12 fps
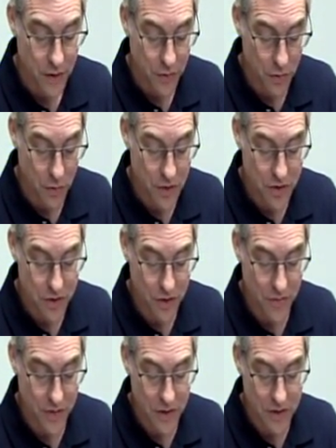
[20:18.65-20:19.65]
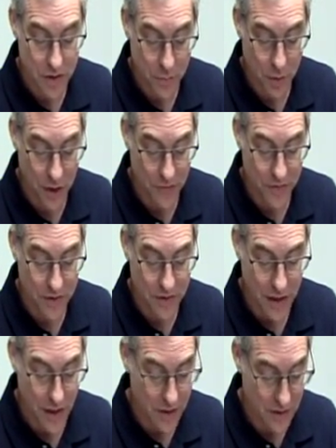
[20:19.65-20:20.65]
your servants, the prophets,
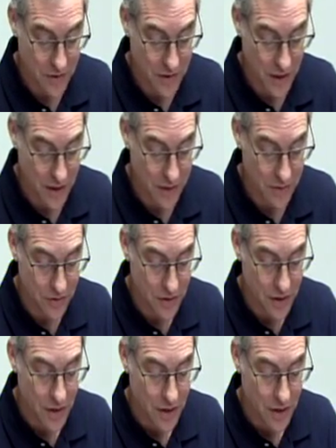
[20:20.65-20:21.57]
and the saints,